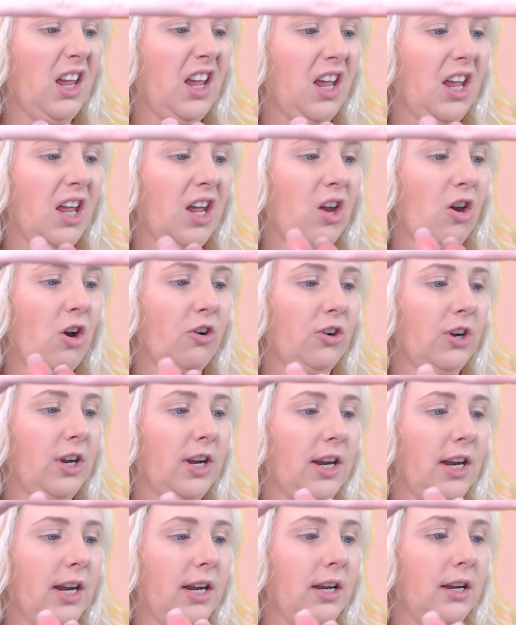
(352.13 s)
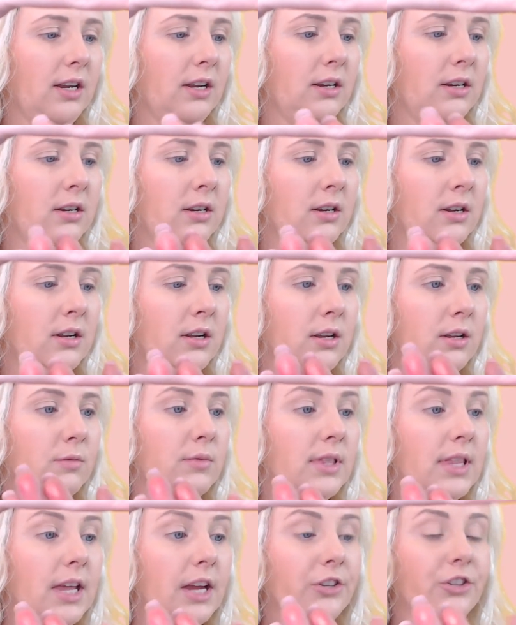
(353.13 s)
corally
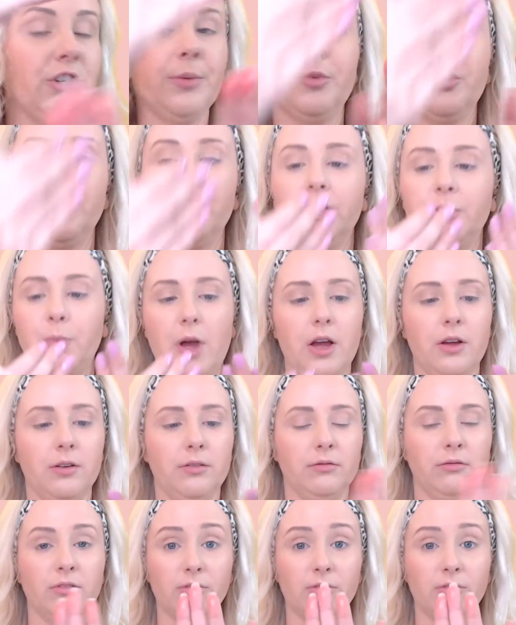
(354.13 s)
with that shimmer as well.